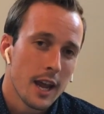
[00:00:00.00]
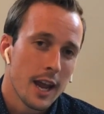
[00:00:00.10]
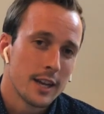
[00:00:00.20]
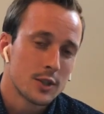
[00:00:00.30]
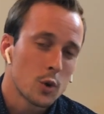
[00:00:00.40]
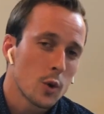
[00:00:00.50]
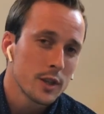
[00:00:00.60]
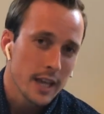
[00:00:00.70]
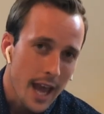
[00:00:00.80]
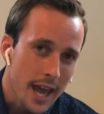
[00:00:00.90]
And it's toward
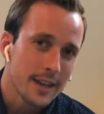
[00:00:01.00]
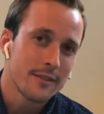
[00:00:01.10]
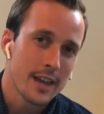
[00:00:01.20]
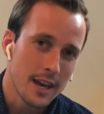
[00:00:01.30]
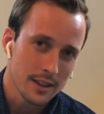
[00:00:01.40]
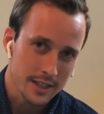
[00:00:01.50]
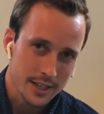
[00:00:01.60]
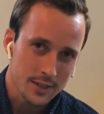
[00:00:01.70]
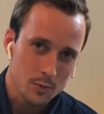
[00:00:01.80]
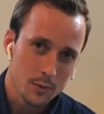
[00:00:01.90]
the end of that
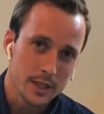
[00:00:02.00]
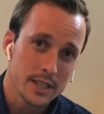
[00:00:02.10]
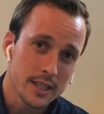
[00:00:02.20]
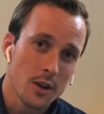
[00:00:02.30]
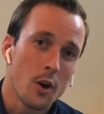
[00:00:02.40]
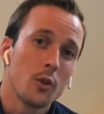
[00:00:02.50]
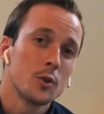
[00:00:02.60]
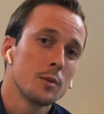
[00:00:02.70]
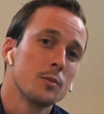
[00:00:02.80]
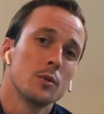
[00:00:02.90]
list where we see all
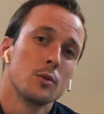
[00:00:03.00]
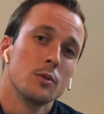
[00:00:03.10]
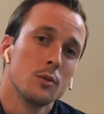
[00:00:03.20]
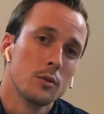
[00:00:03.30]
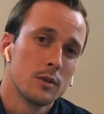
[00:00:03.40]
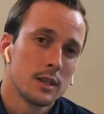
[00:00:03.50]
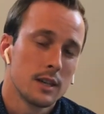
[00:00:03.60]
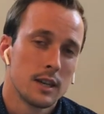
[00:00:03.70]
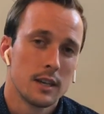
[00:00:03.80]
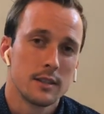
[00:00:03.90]
those people who
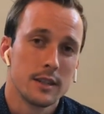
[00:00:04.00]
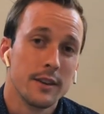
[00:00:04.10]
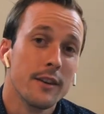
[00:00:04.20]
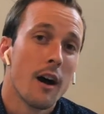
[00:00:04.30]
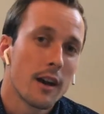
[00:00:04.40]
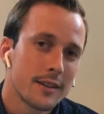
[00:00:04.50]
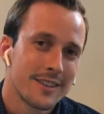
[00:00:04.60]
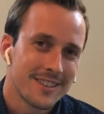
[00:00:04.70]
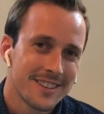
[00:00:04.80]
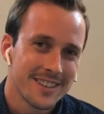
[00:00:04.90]
did not
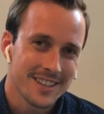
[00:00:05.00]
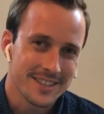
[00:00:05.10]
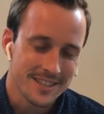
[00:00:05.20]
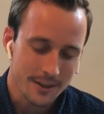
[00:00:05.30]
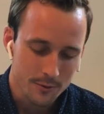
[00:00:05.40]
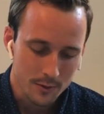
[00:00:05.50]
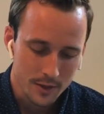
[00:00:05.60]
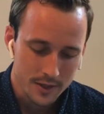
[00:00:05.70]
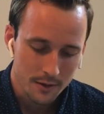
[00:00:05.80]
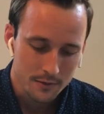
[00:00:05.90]
get saved from their
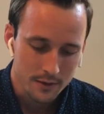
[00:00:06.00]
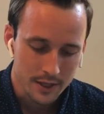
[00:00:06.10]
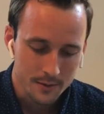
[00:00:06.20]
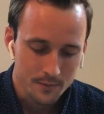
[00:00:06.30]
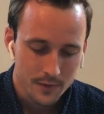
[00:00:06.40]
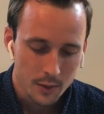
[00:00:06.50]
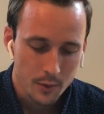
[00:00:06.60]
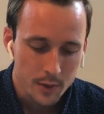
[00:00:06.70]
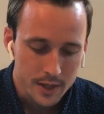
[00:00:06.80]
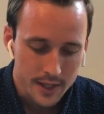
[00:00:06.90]
suffering. We
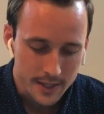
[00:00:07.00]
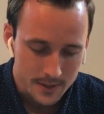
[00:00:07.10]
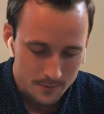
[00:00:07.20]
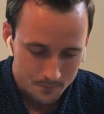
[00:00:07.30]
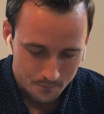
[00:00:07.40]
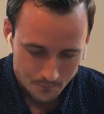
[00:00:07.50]
read this.